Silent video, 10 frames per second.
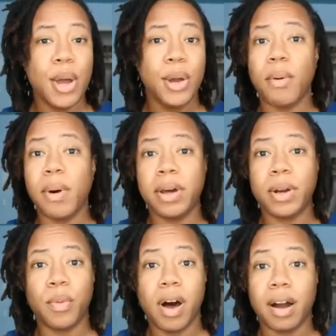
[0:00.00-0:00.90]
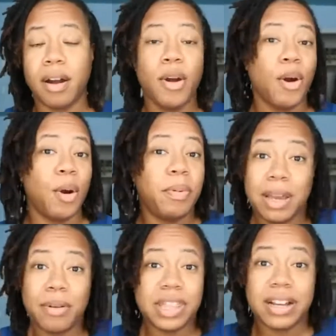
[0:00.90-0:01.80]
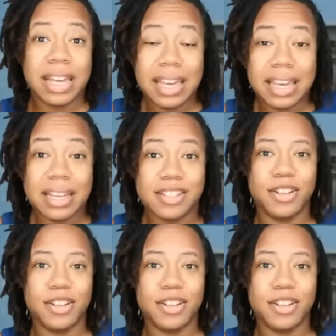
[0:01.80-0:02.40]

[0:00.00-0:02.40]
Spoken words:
going on a walk or playing with their kids,